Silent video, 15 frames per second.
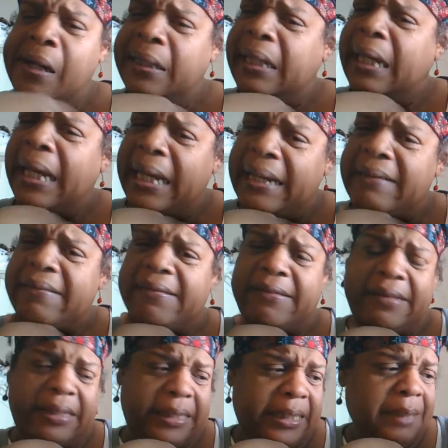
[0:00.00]
and
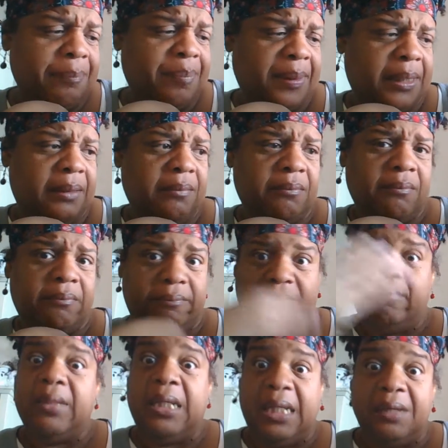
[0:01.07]
sleepy.
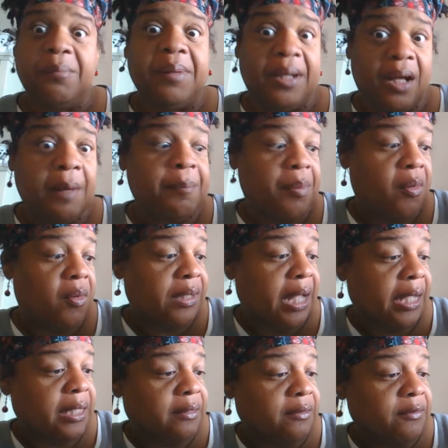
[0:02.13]
He'd been up all
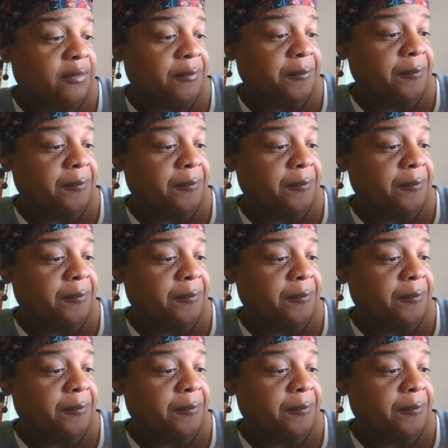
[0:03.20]
night.